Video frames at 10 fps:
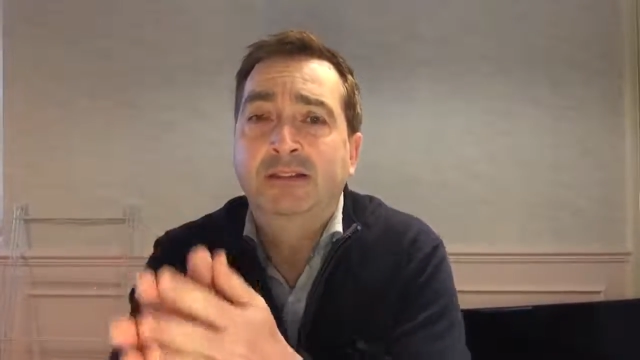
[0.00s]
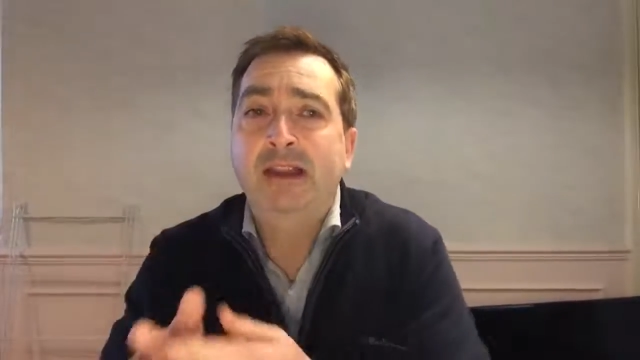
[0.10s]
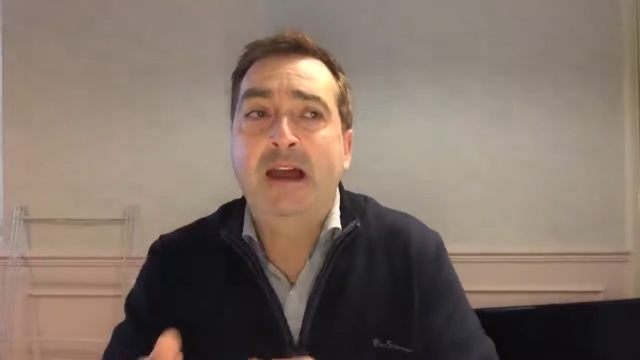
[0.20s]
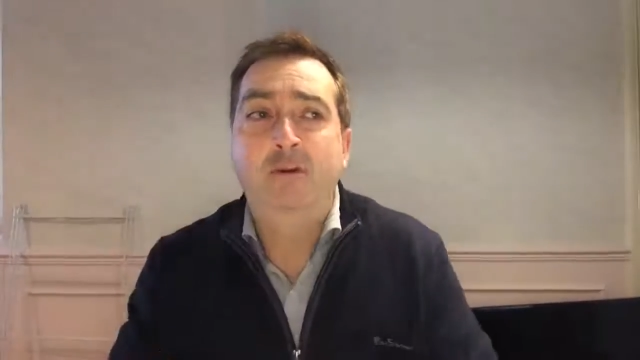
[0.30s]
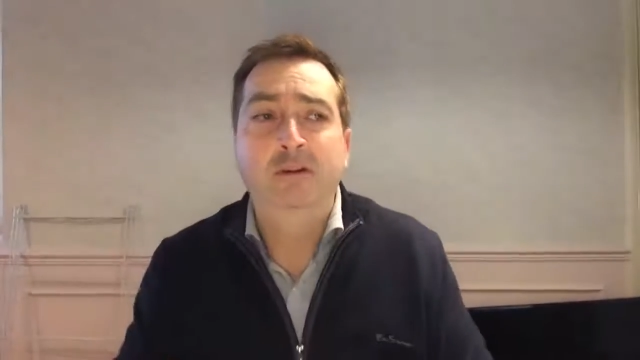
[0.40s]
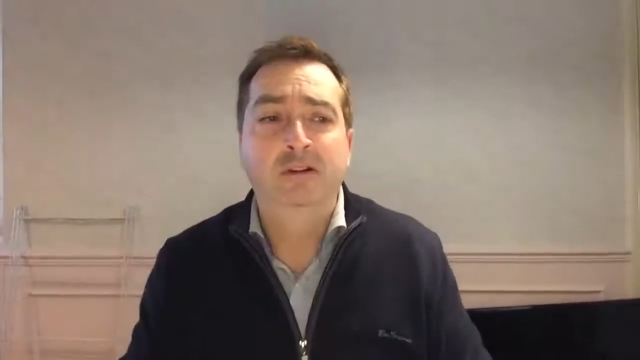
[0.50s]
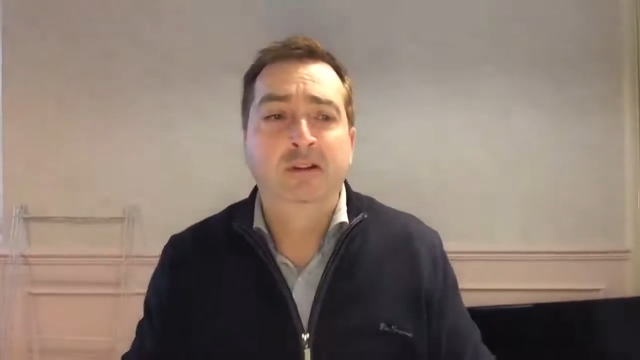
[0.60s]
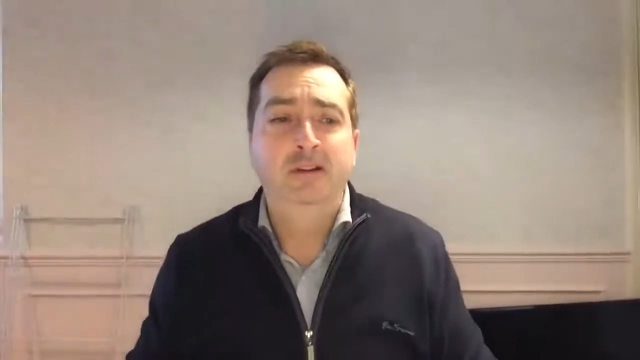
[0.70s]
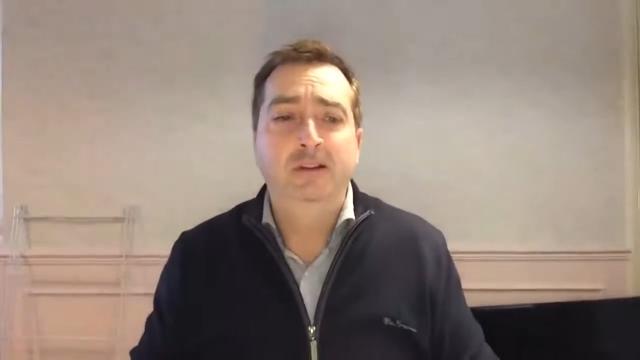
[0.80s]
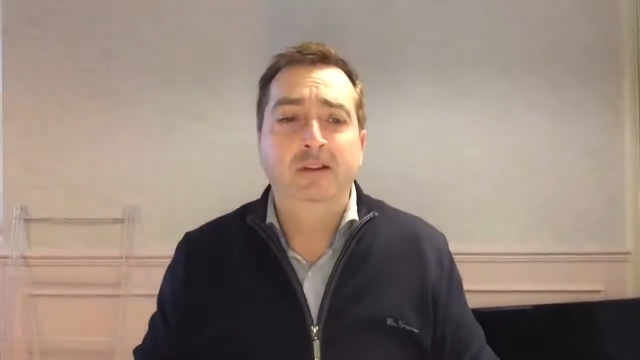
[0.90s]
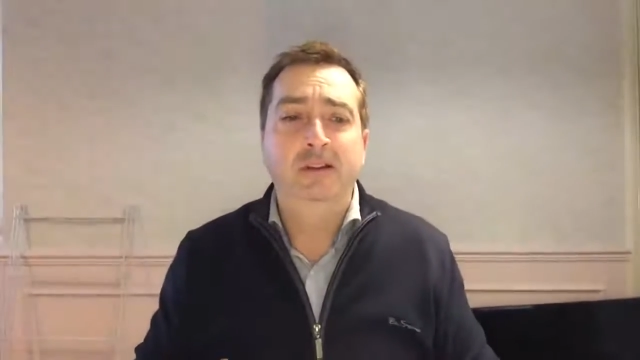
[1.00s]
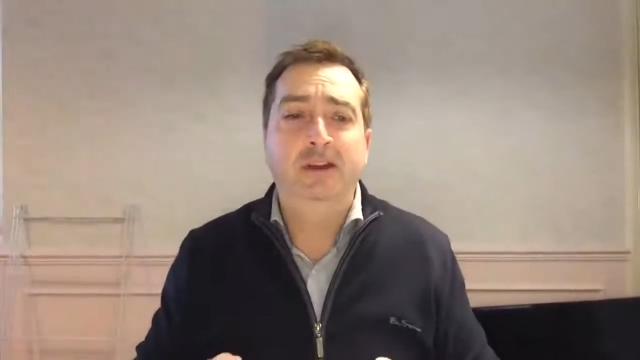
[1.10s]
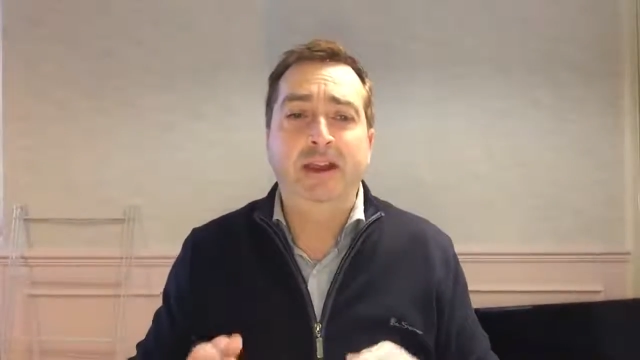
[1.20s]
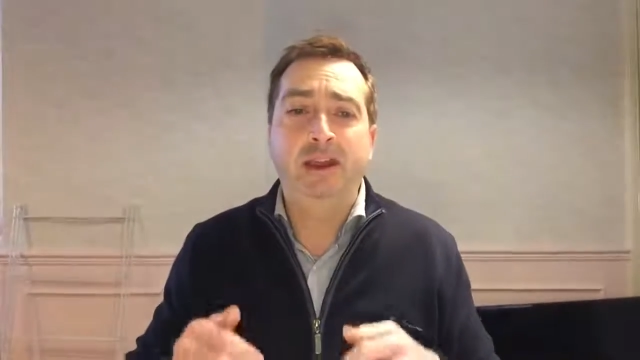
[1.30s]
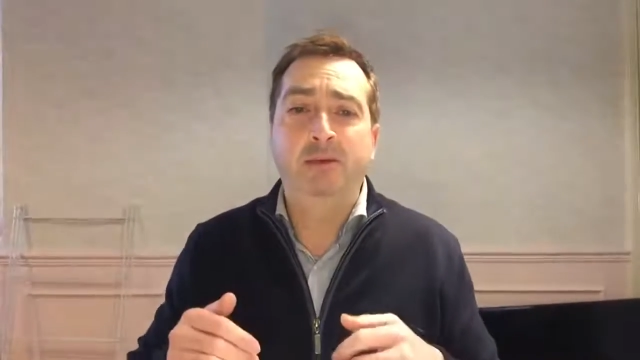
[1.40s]
Now, you
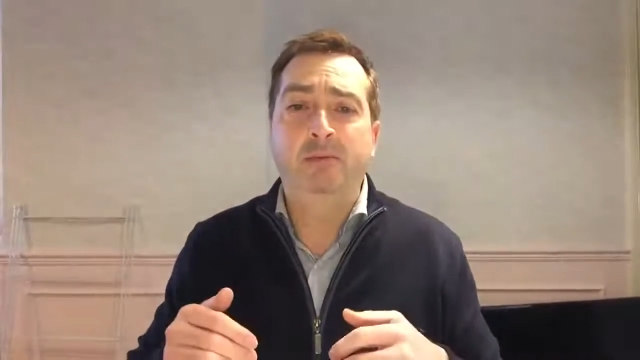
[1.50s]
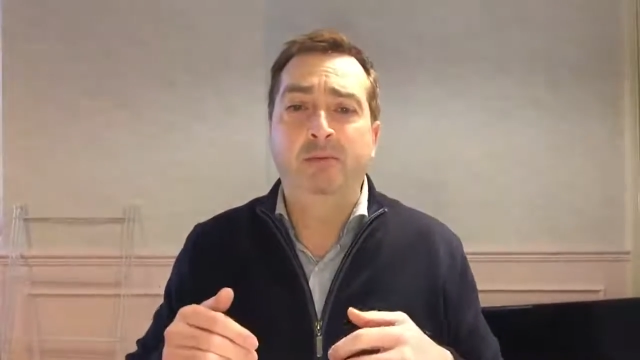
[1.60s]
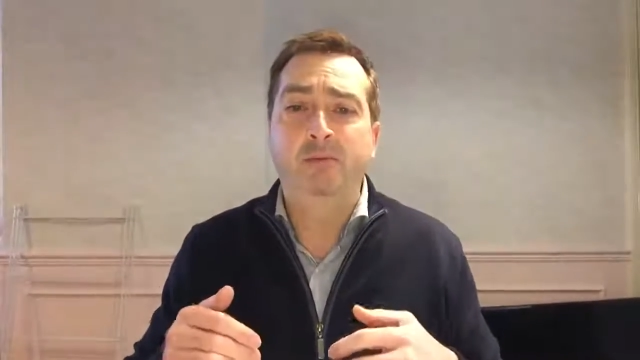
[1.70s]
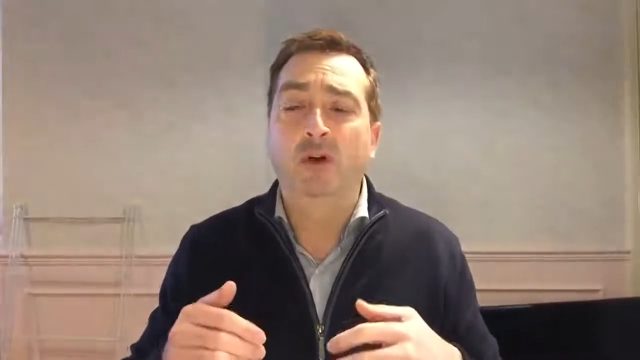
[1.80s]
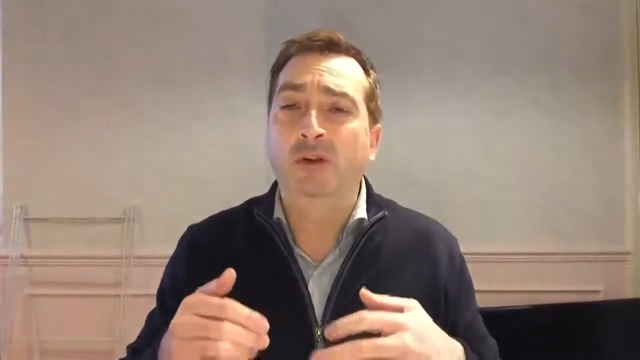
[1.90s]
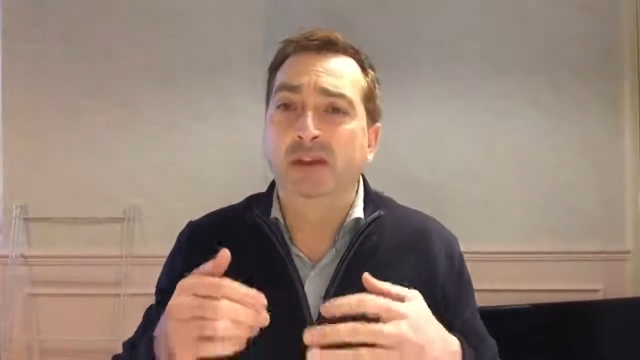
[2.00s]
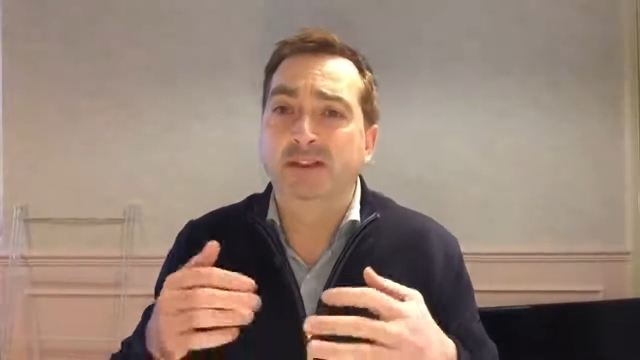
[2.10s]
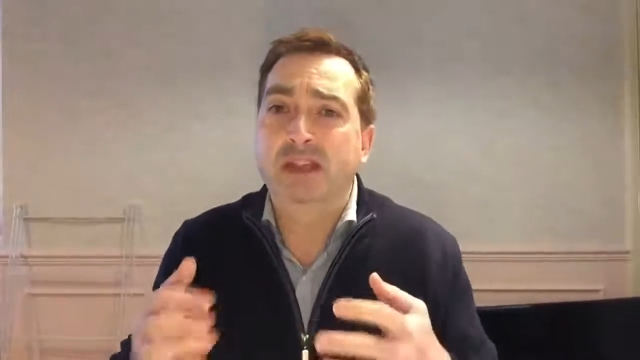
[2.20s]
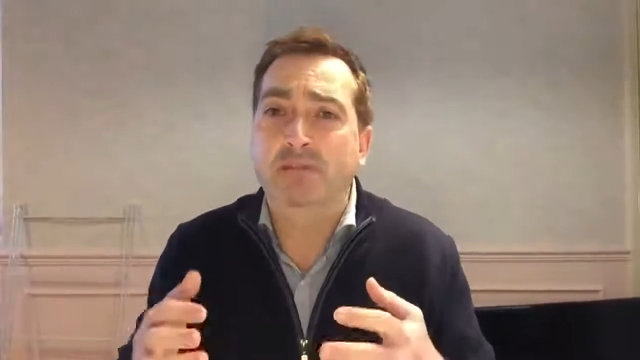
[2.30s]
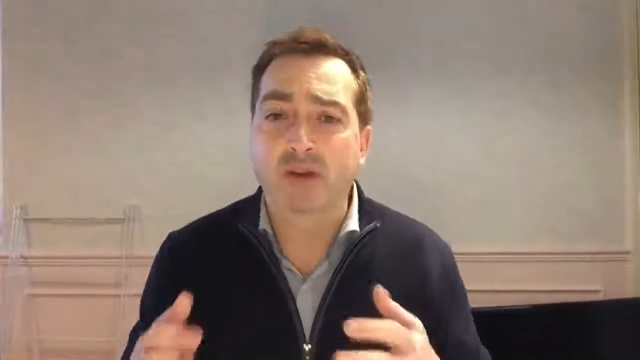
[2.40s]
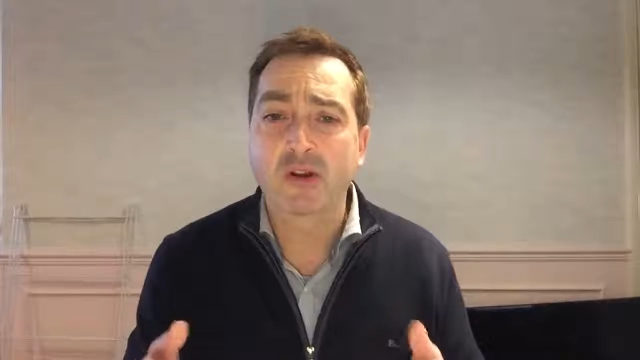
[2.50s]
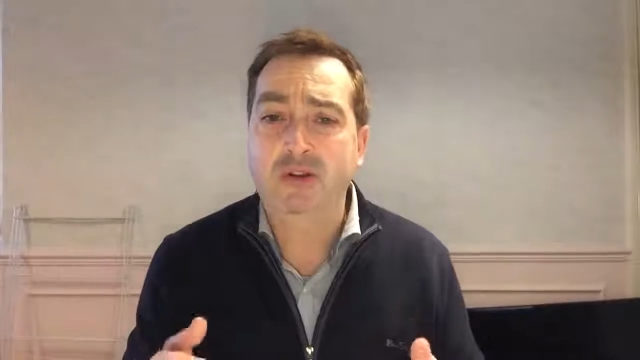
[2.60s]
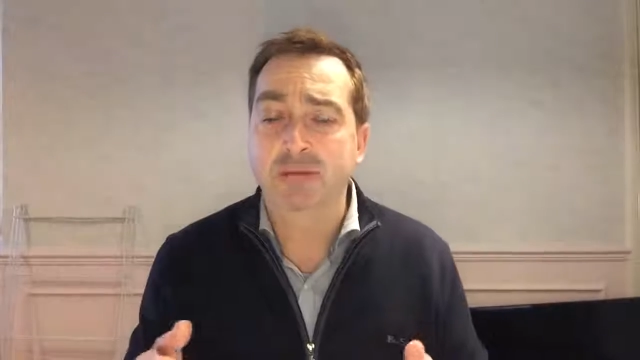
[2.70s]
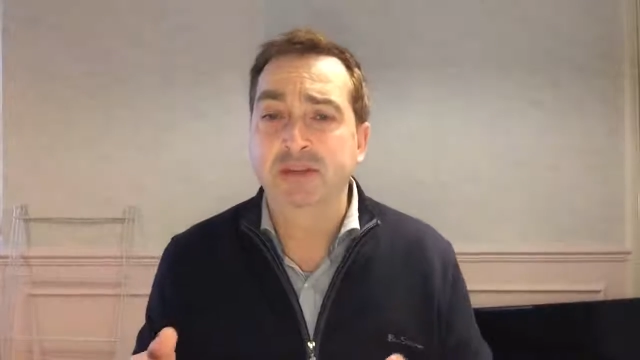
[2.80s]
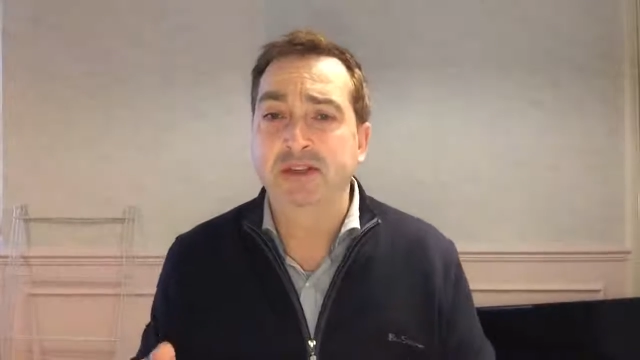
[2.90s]
hear or you see
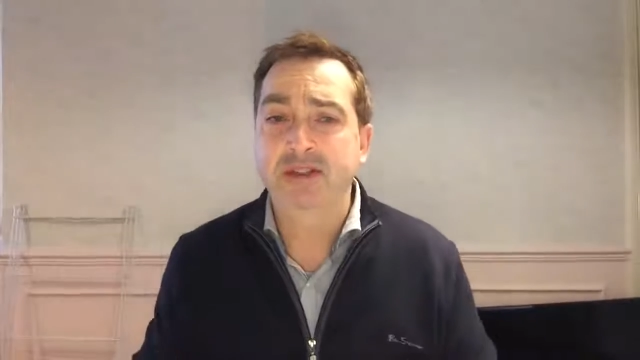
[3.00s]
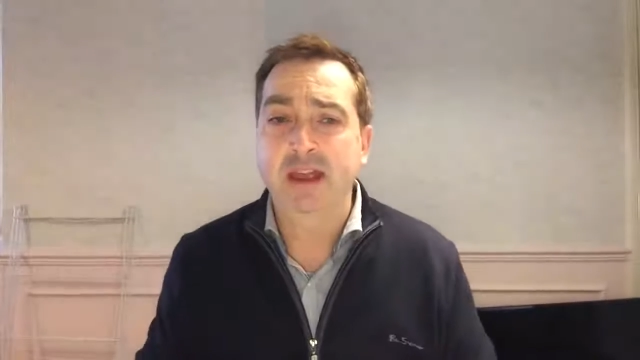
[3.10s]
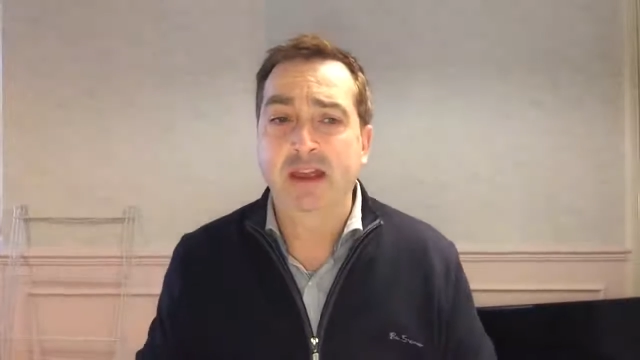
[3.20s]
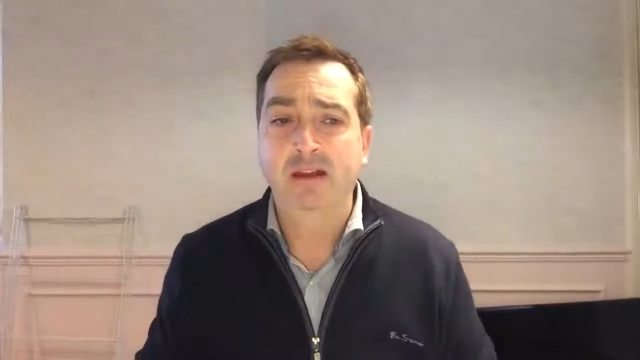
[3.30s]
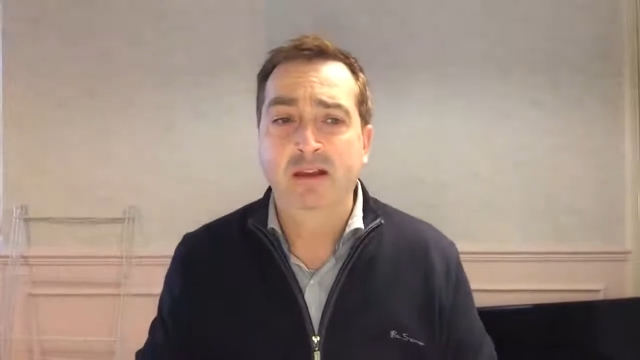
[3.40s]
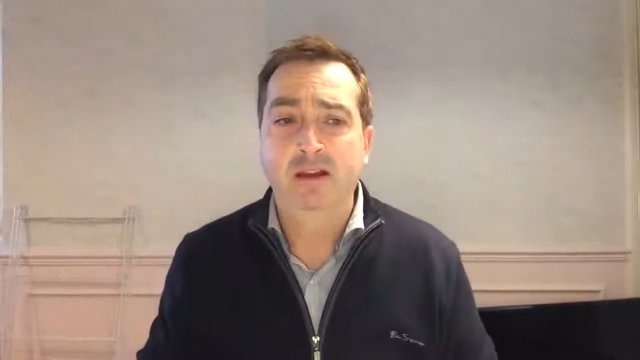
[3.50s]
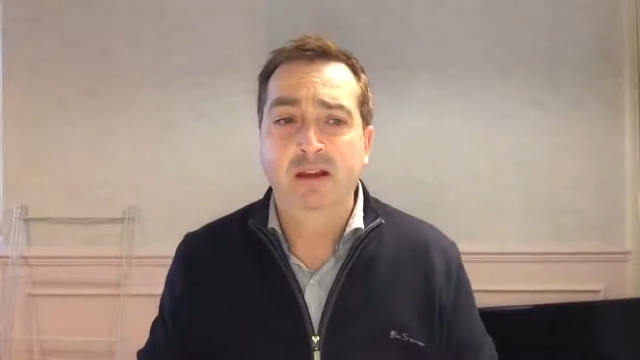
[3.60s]
programs that say,